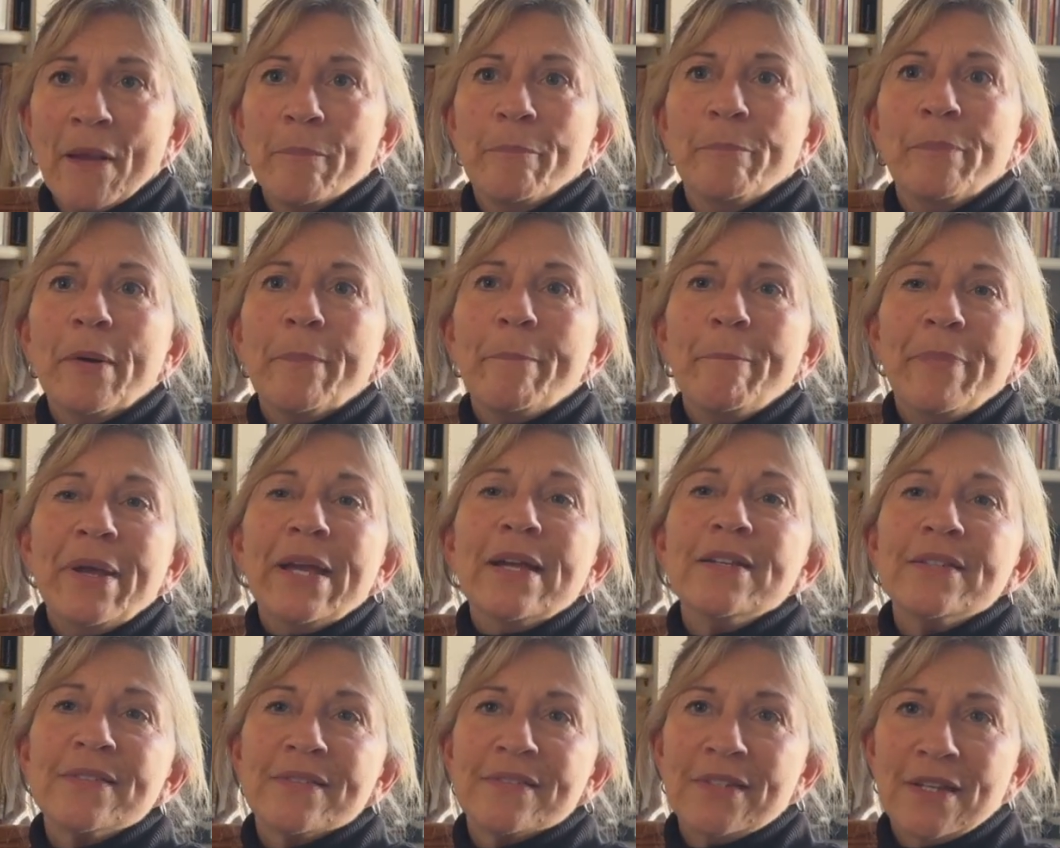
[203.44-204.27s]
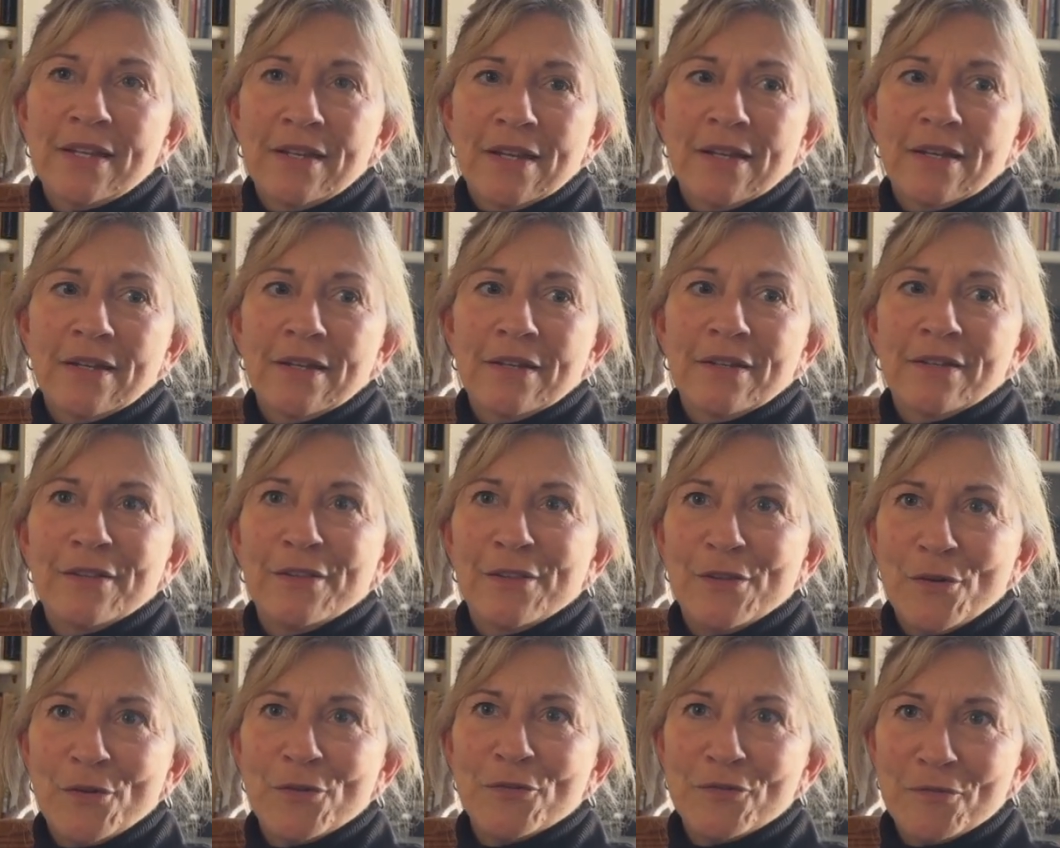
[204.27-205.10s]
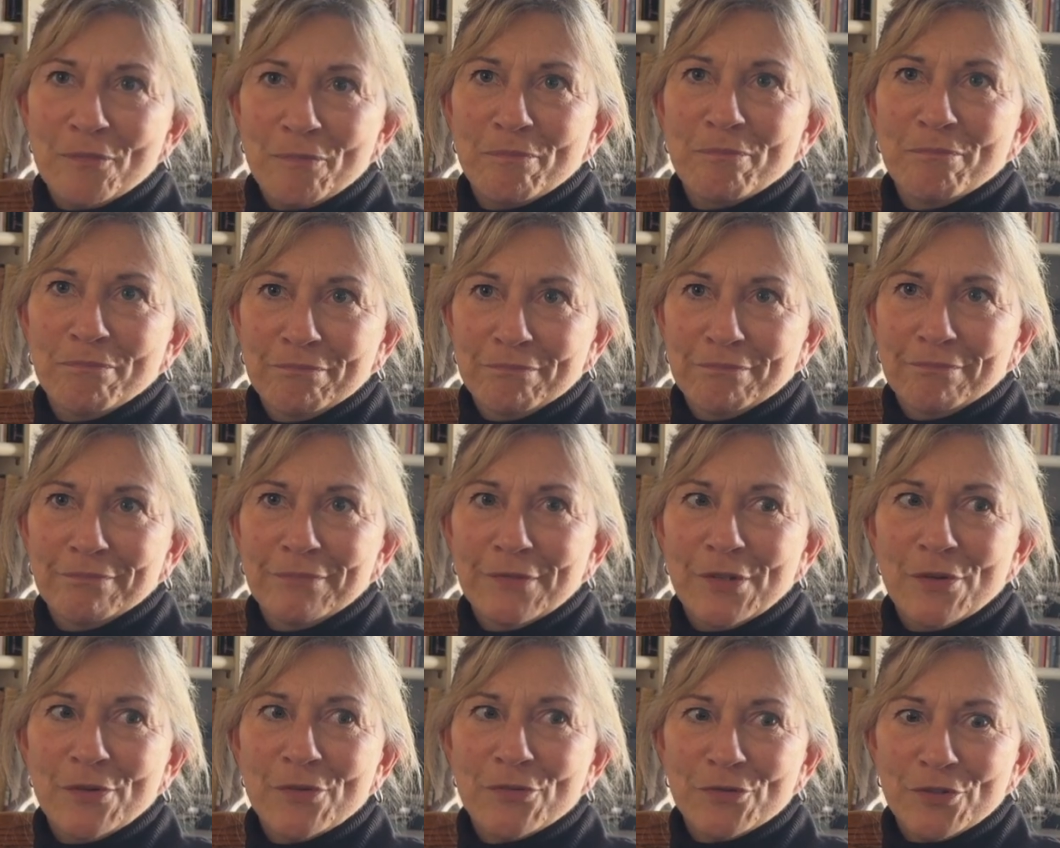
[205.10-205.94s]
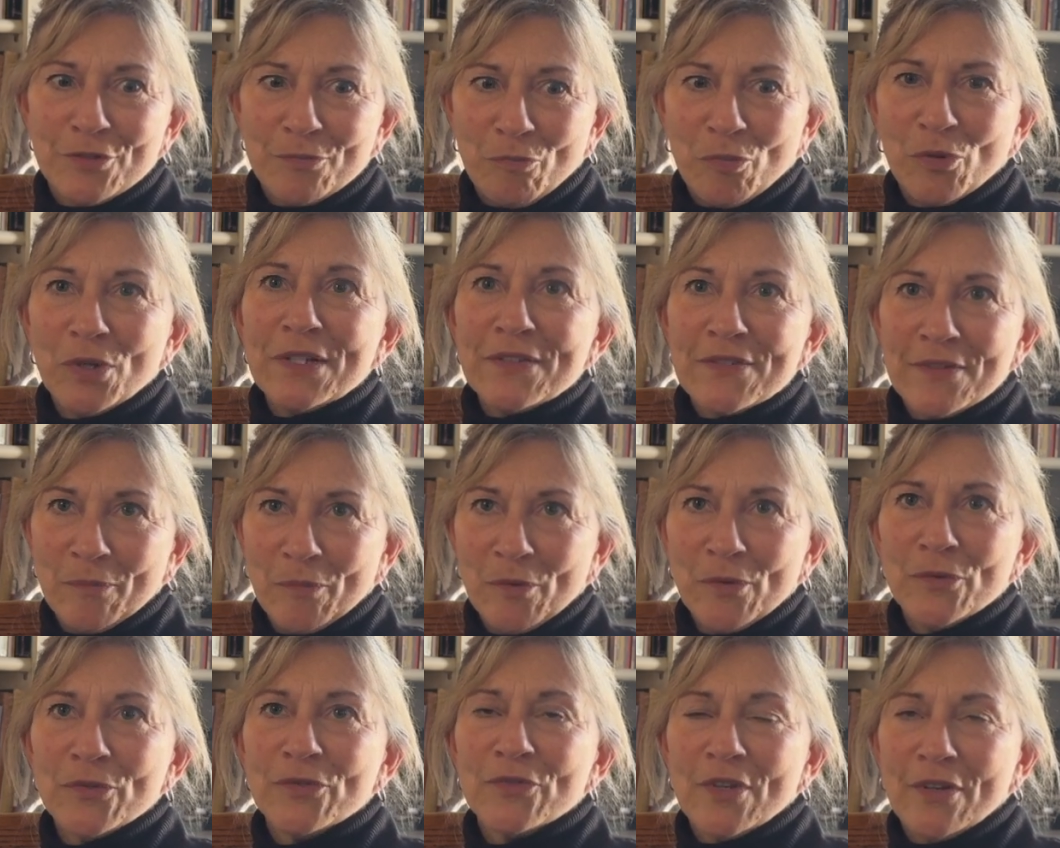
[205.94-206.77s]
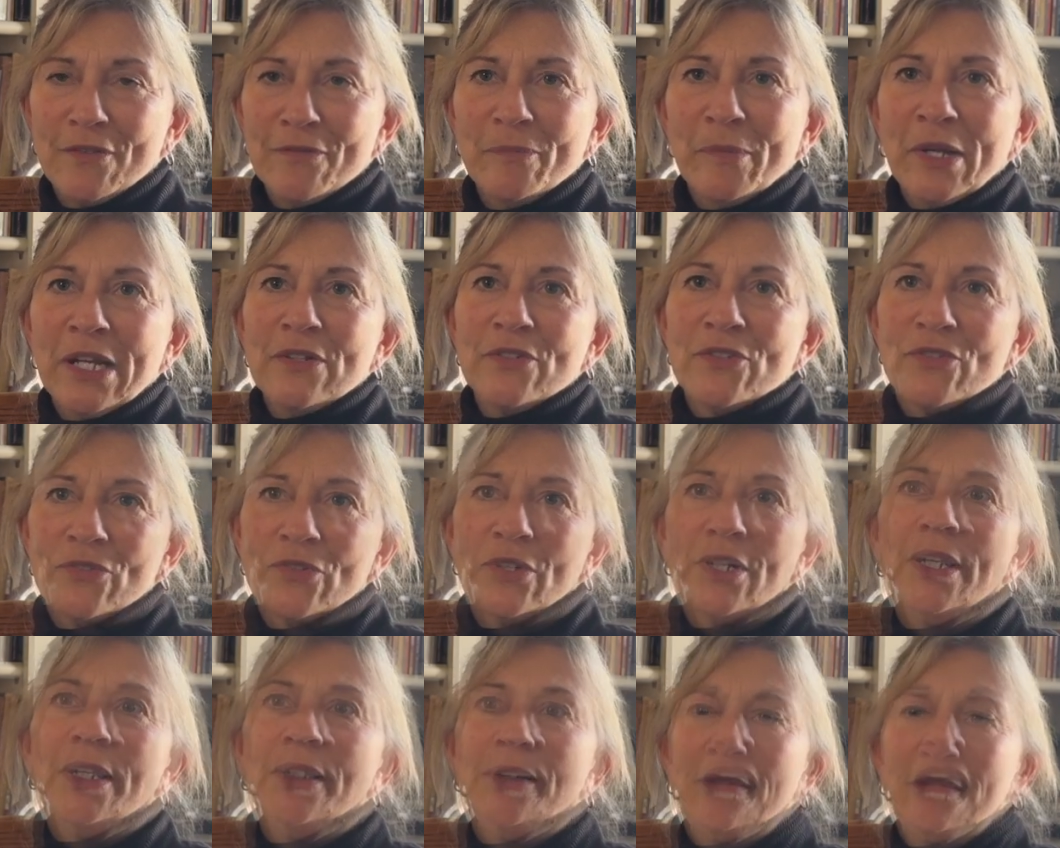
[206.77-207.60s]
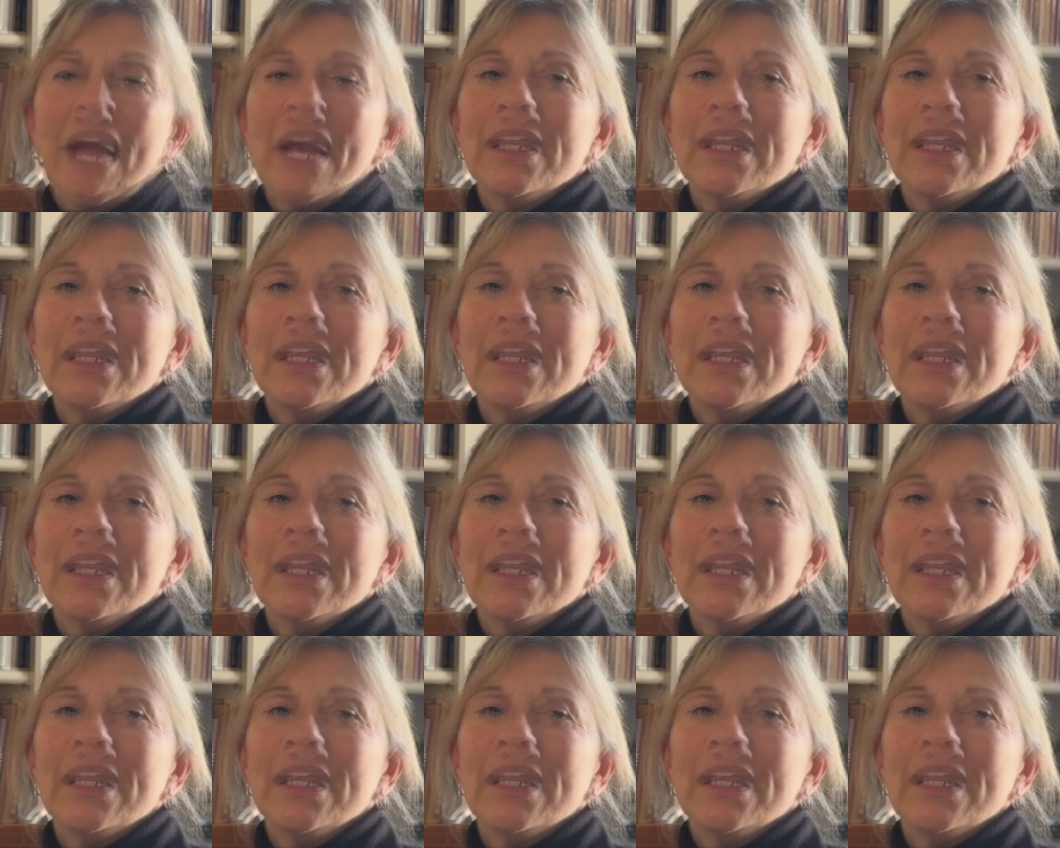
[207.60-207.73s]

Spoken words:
But based in those principles of Main Street.